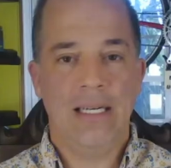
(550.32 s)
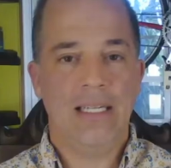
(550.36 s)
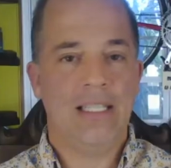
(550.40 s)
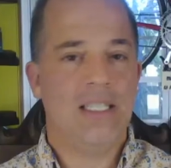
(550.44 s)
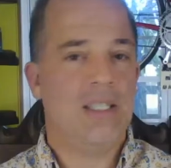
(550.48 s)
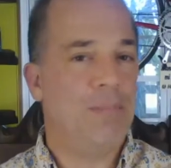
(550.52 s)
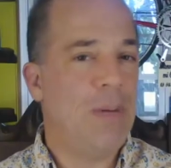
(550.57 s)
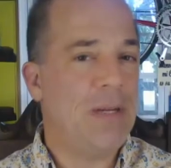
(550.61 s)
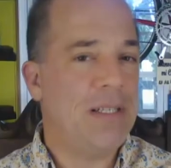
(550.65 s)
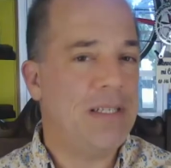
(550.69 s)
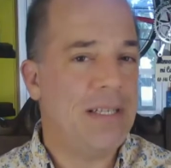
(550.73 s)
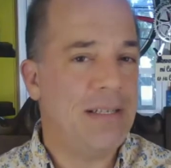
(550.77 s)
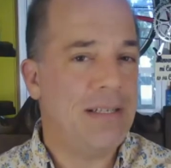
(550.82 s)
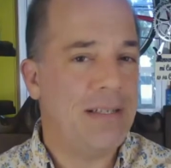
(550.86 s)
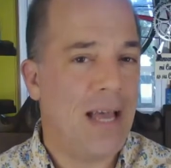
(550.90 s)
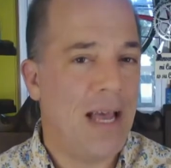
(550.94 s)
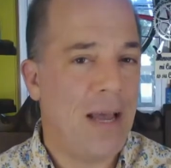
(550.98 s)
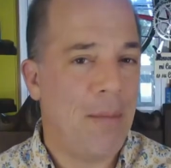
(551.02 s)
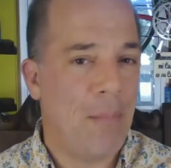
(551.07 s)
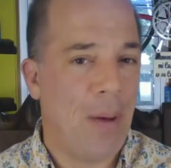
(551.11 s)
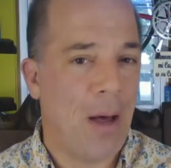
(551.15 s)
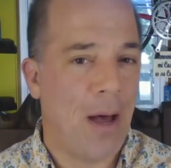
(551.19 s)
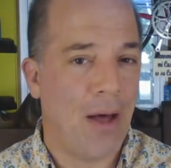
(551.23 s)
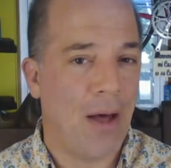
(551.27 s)
Spitz's
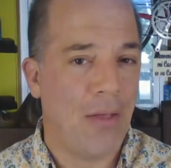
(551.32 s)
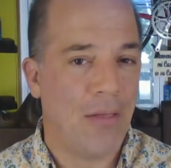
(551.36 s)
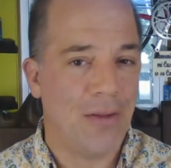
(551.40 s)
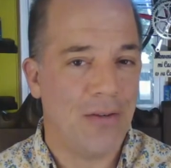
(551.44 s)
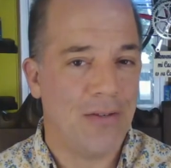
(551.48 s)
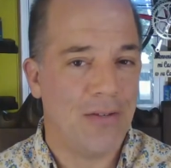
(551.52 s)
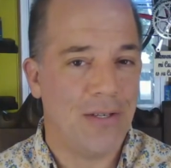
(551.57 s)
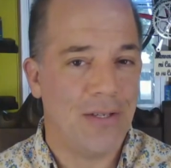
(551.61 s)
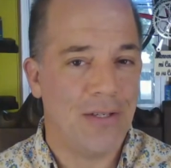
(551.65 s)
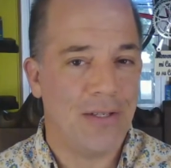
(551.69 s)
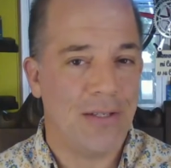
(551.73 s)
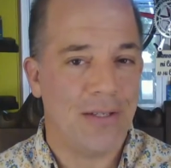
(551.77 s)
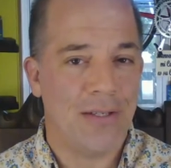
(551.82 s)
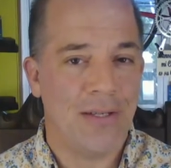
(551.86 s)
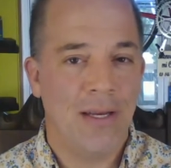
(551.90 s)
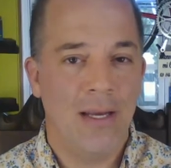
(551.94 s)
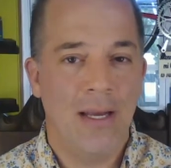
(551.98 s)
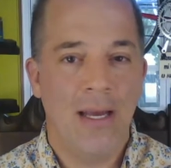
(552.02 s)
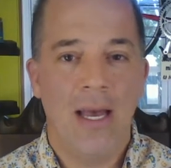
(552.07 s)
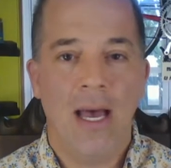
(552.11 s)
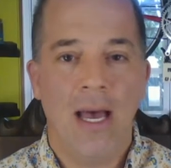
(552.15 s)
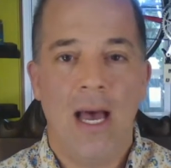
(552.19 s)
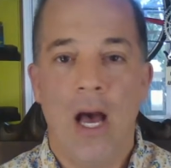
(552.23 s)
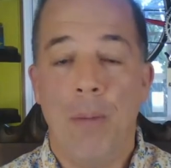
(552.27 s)
hypothesis
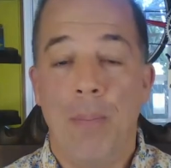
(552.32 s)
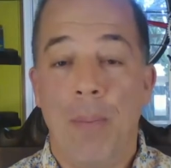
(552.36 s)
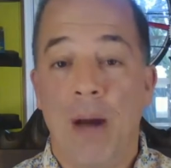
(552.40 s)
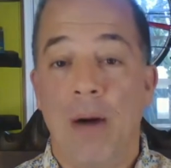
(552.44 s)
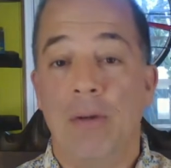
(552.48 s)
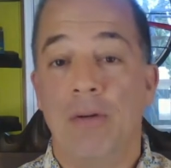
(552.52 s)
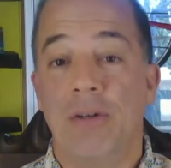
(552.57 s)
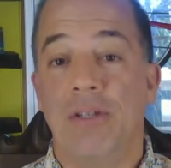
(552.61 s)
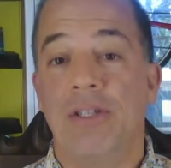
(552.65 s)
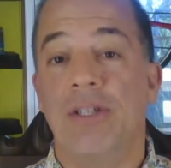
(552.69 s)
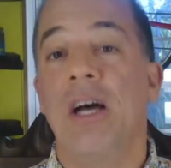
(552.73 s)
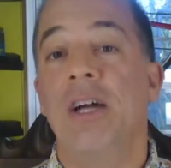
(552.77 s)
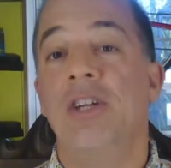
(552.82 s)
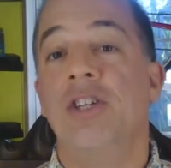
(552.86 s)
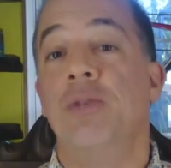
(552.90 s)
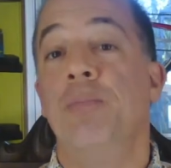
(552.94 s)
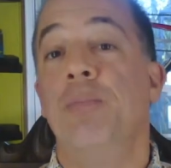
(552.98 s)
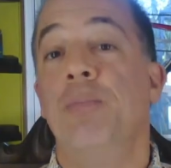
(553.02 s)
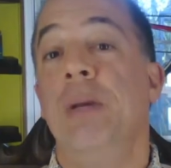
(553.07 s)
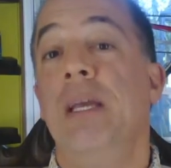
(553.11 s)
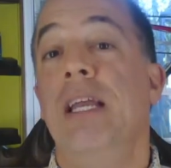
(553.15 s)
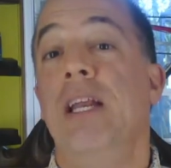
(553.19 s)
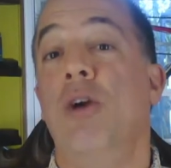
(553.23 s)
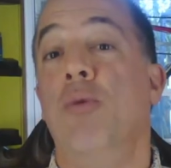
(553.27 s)
about touch
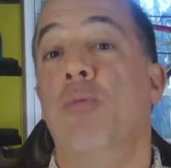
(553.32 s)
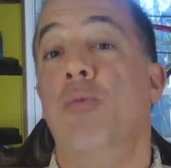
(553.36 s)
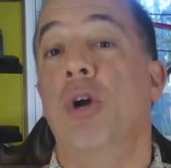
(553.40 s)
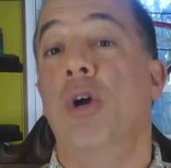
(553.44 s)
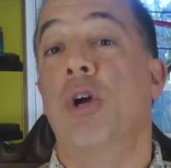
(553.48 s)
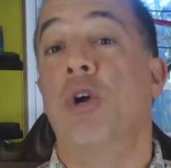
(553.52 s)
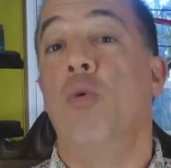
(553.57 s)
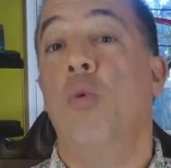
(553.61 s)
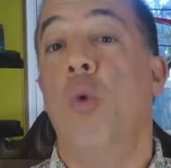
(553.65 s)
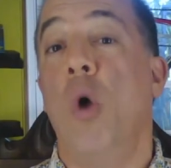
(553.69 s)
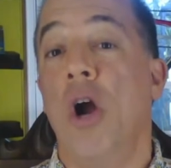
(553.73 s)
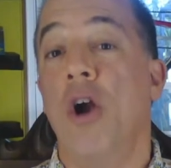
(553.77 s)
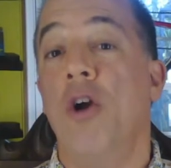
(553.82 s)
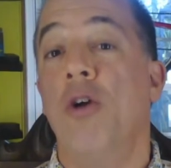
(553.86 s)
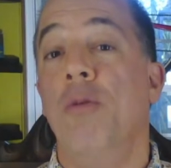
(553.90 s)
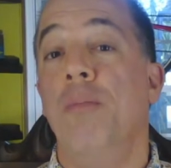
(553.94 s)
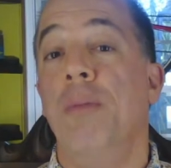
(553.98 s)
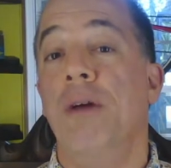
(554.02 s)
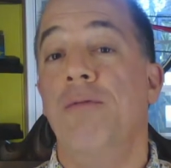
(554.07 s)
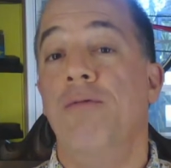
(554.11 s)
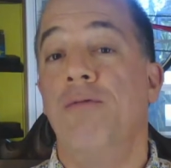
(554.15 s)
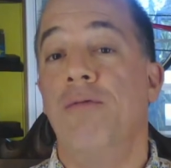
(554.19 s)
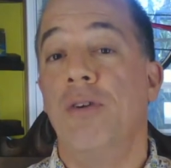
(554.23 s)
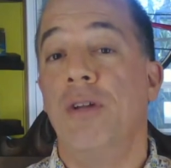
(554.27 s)
being a
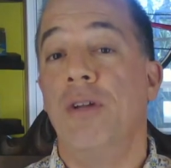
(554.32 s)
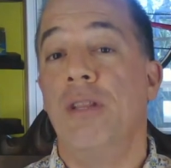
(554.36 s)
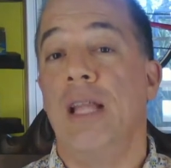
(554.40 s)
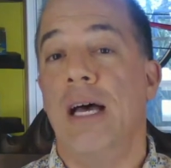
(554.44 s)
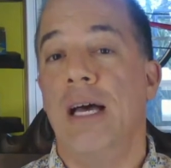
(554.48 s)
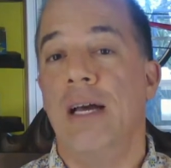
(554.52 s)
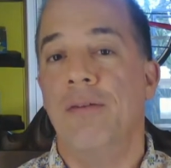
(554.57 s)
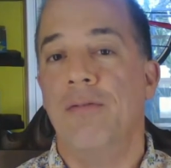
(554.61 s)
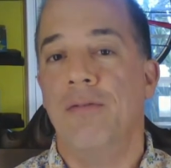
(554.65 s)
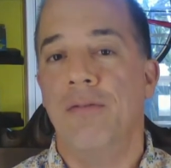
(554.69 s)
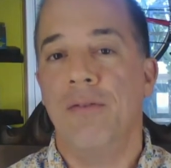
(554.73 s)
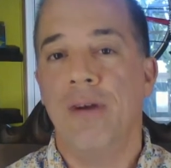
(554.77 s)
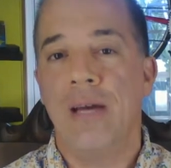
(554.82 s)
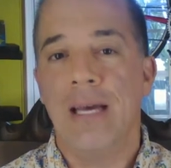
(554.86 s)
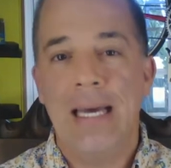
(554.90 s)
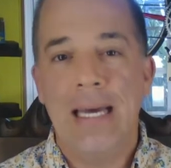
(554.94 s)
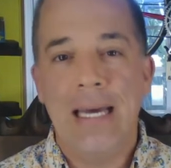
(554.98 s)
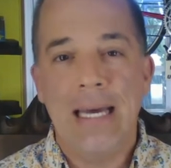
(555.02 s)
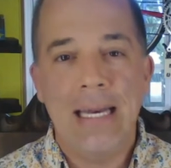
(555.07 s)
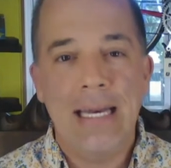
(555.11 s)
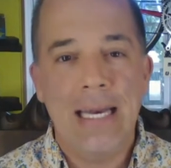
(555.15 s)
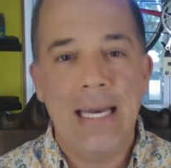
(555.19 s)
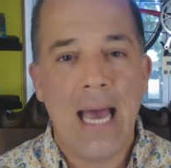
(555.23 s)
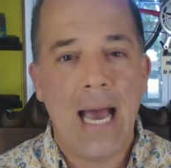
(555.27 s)
requirement for life
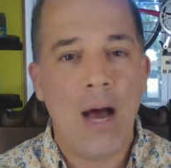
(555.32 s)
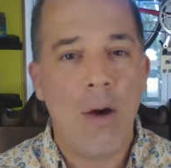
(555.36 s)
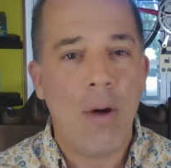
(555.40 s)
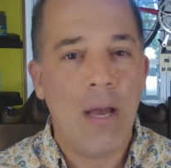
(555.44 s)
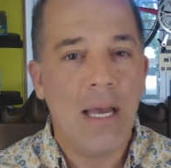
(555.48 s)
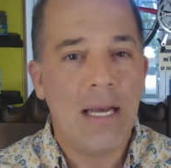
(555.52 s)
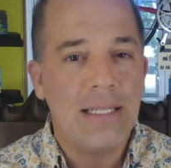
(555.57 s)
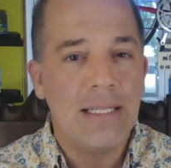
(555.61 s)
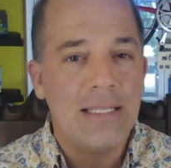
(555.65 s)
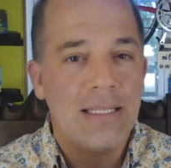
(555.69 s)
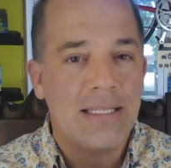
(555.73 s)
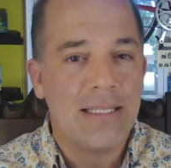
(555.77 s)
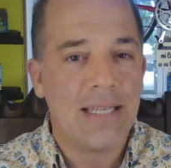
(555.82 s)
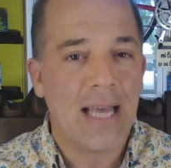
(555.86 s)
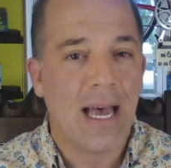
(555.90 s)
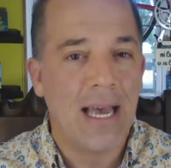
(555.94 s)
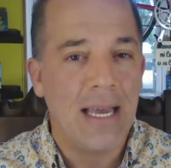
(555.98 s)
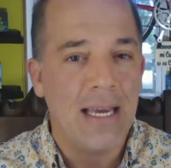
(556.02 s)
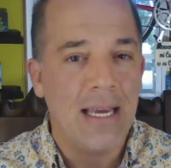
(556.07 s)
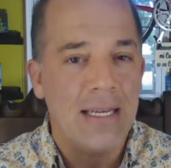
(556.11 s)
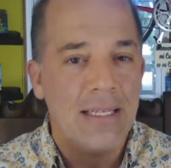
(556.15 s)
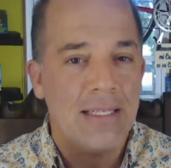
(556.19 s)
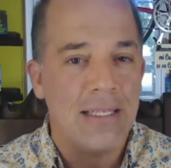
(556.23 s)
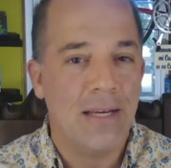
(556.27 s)
now had
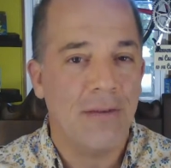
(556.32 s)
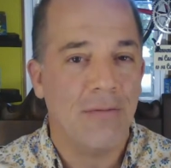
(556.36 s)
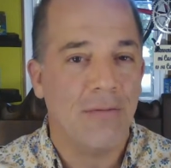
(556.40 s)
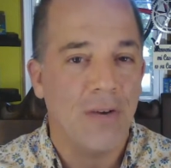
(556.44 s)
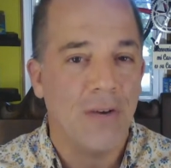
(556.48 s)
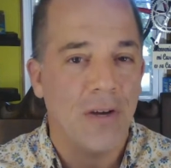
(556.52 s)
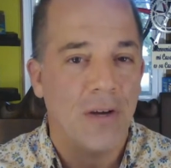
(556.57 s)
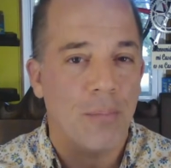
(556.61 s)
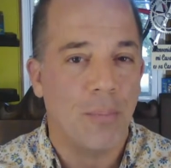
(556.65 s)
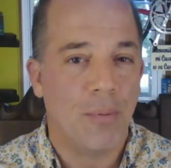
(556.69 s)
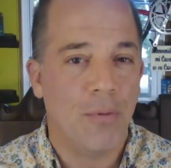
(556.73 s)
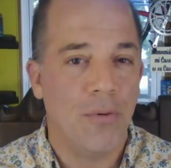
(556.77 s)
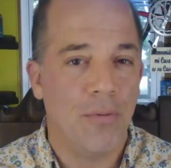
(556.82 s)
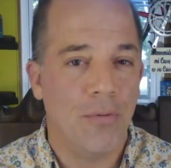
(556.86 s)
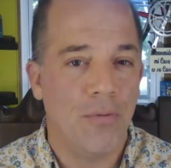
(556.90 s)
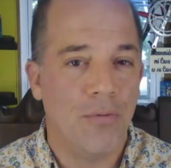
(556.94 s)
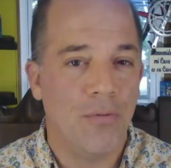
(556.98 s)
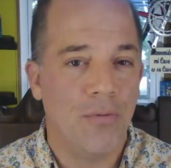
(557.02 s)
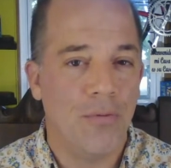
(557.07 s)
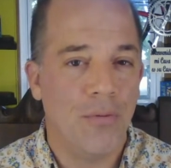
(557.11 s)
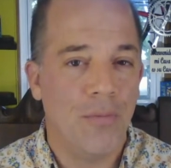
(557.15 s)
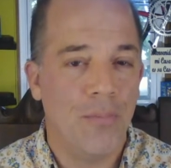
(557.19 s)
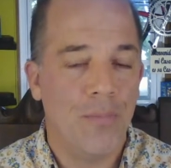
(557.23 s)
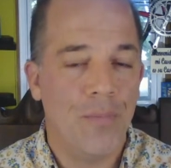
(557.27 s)
scientific
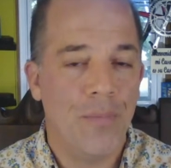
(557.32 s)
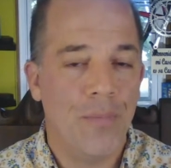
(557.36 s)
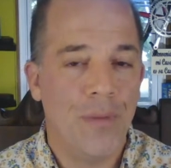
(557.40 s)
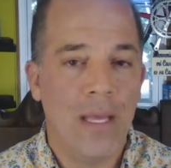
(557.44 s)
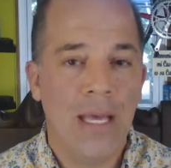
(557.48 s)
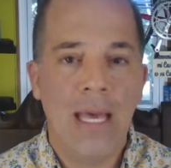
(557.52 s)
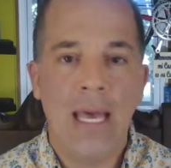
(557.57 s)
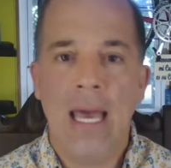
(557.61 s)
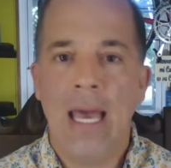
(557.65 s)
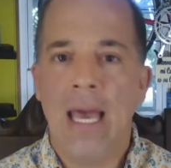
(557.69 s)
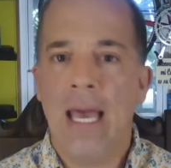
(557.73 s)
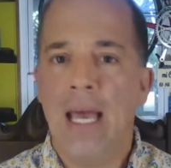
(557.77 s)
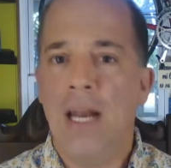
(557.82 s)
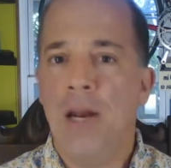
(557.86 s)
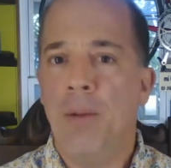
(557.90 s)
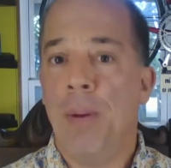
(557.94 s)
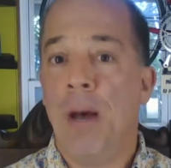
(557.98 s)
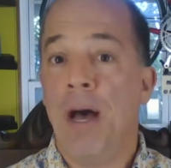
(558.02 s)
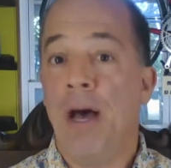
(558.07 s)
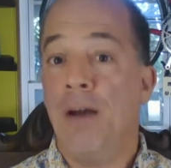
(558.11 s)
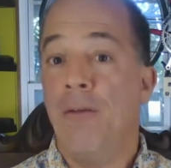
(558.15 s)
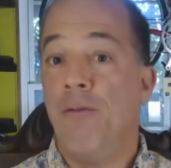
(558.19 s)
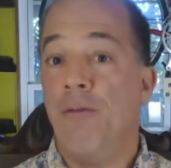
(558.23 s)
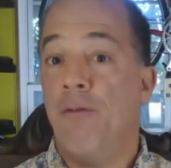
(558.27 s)
proof, and
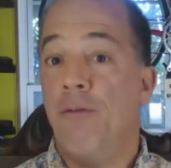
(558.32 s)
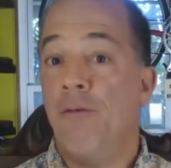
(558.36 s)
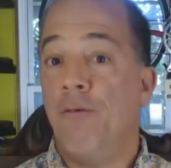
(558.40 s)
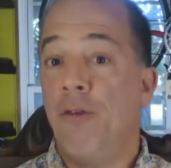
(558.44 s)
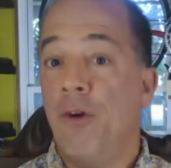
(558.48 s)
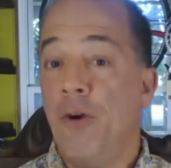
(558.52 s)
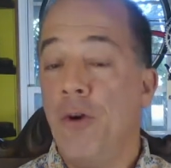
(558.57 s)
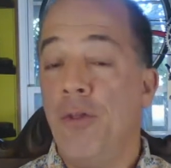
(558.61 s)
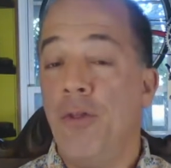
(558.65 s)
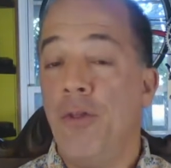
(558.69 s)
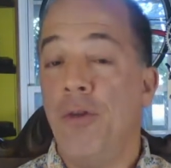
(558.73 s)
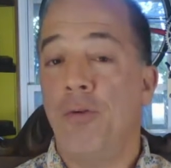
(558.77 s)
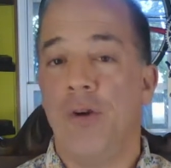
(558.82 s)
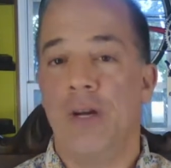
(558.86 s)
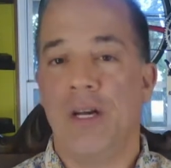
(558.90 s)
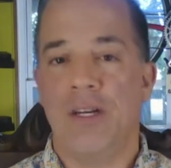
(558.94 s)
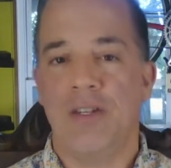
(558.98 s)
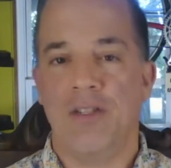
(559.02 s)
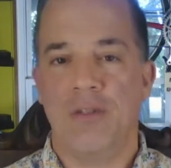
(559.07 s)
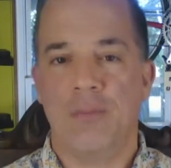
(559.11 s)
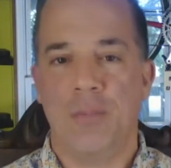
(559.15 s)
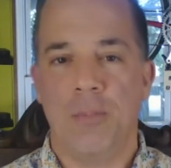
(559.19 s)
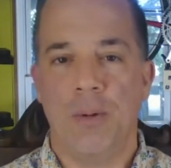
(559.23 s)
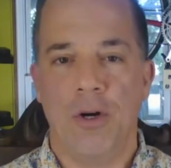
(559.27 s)
upon further
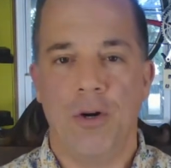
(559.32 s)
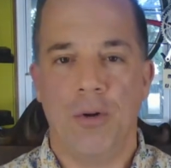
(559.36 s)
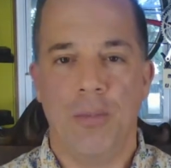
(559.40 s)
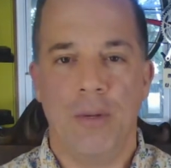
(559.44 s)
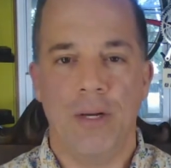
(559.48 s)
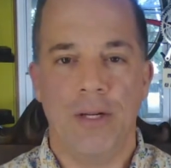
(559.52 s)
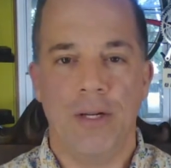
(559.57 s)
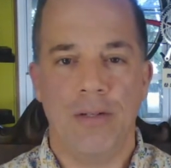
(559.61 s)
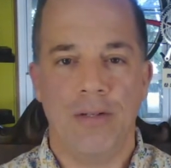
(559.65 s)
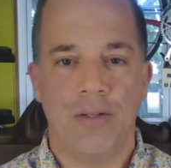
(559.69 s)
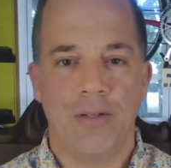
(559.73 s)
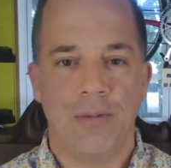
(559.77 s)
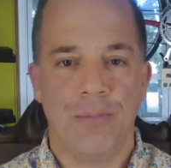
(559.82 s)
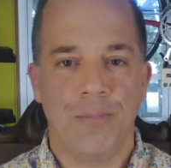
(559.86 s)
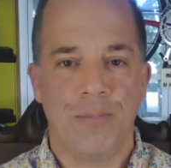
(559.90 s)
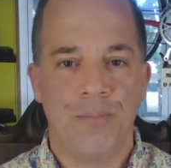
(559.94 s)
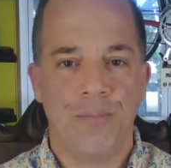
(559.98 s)
experiments